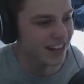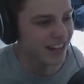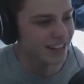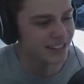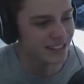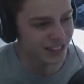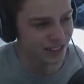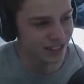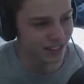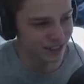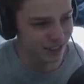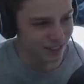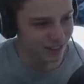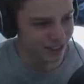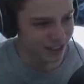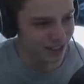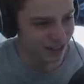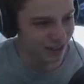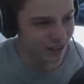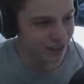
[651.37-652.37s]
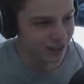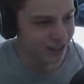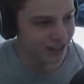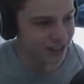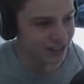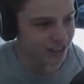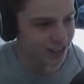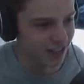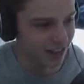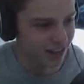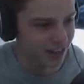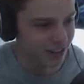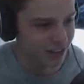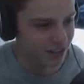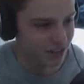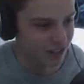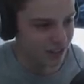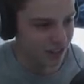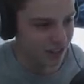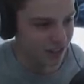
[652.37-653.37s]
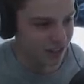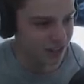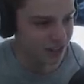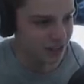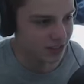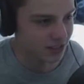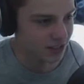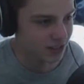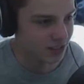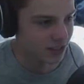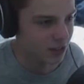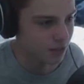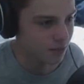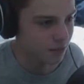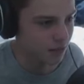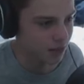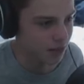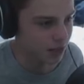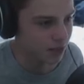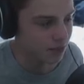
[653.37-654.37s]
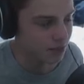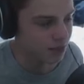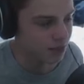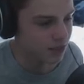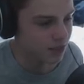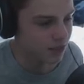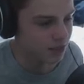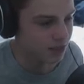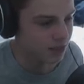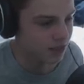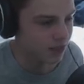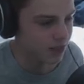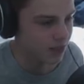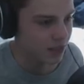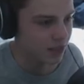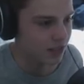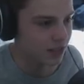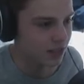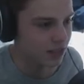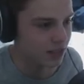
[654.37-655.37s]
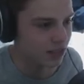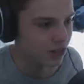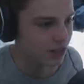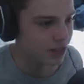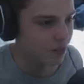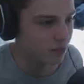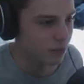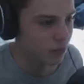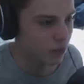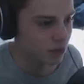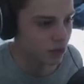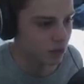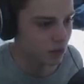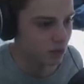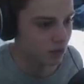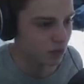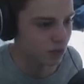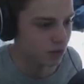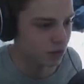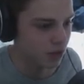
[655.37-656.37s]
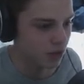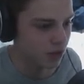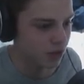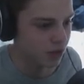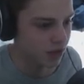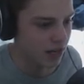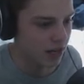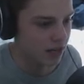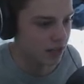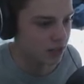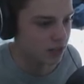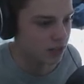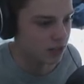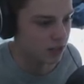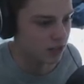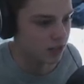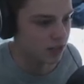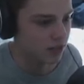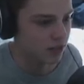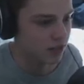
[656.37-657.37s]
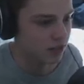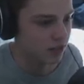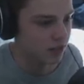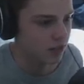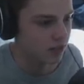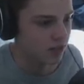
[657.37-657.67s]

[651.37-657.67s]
and, solo queuing in Counter Strike because it's a team game. It's just literally impossible to like actually